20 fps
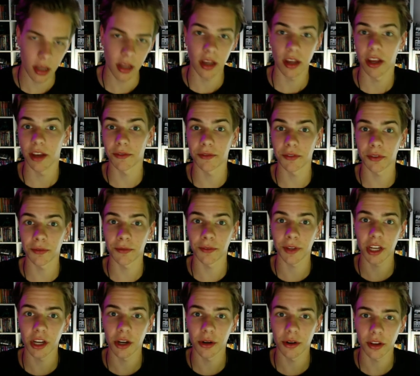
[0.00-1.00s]
If this
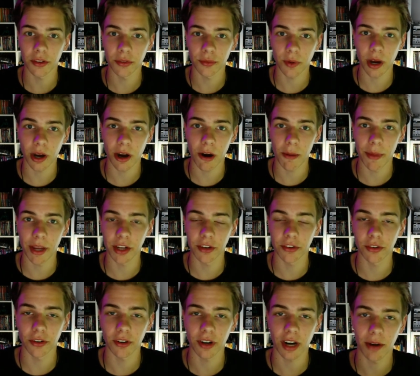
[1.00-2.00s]
video does well, I'll make
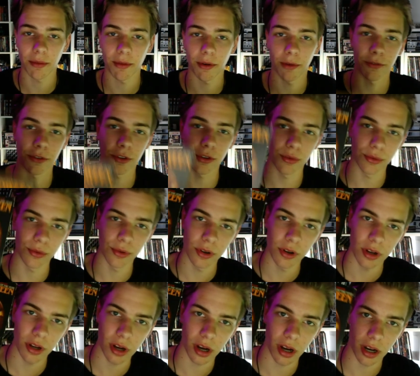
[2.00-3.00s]
sure I review
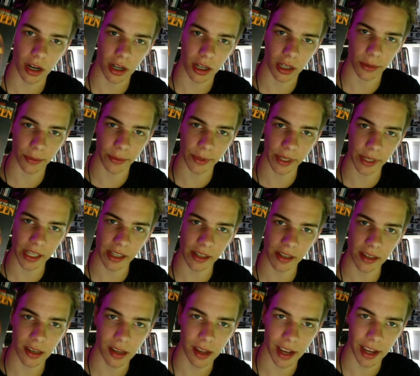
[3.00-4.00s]

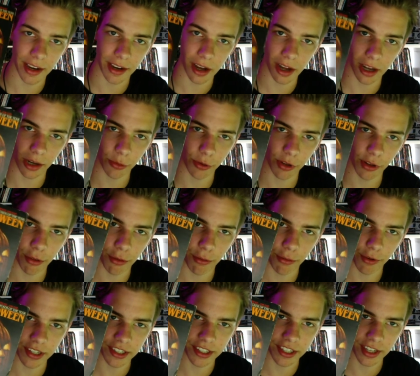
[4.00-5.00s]
Halloween and Halloween
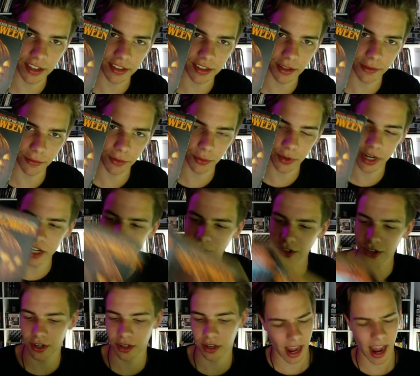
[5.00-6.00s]
3 Season of the
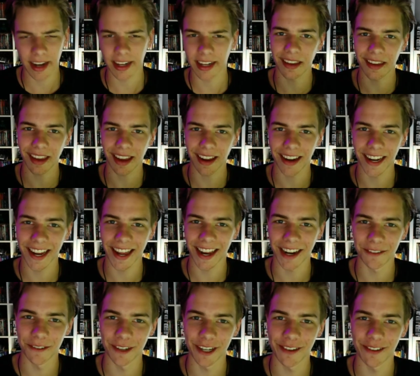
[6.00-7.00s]
Witch. I kinda
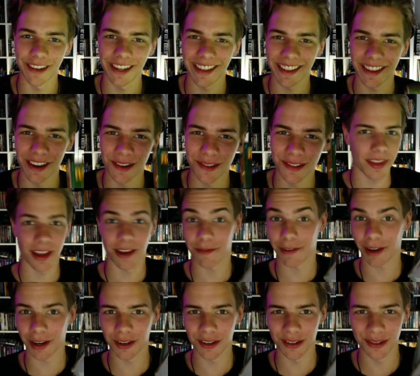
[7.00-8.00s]
gotta reread those
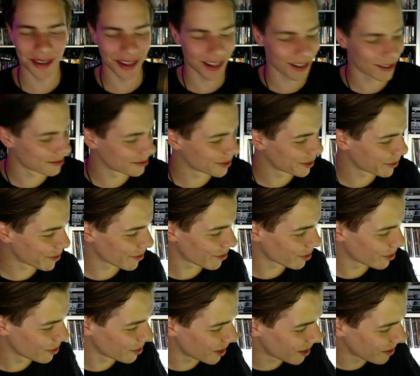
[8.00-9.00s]
if I do wanna
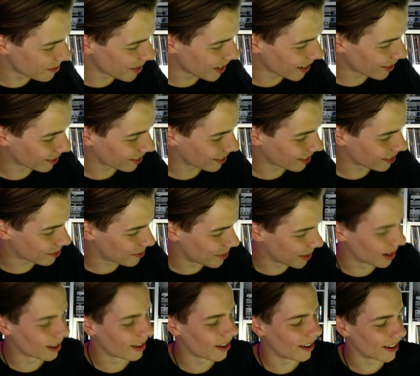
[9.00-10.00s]
re-review them, because it's
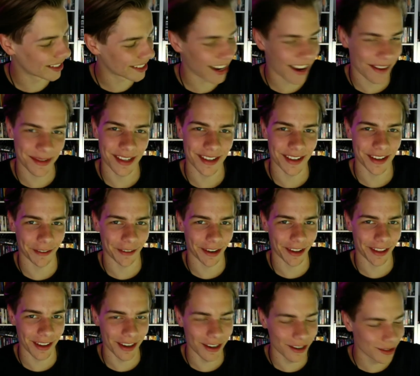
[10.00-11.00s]
been a long time since I
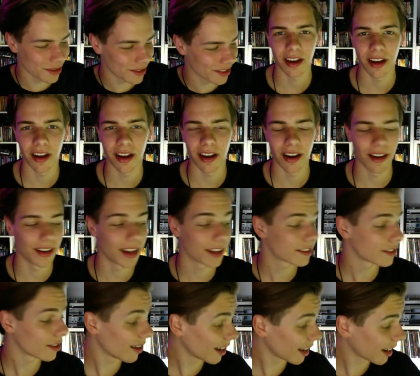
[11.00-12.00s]
read those.
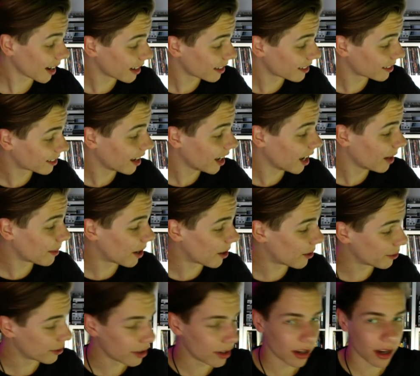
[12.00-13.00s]
That's all I gotta say
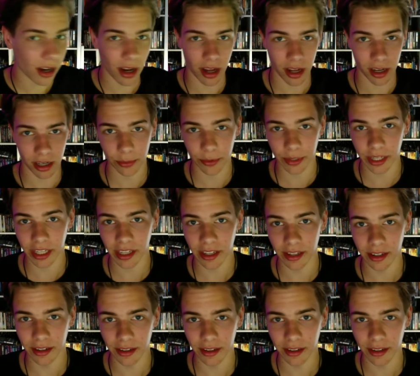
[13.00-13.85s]
about Halloween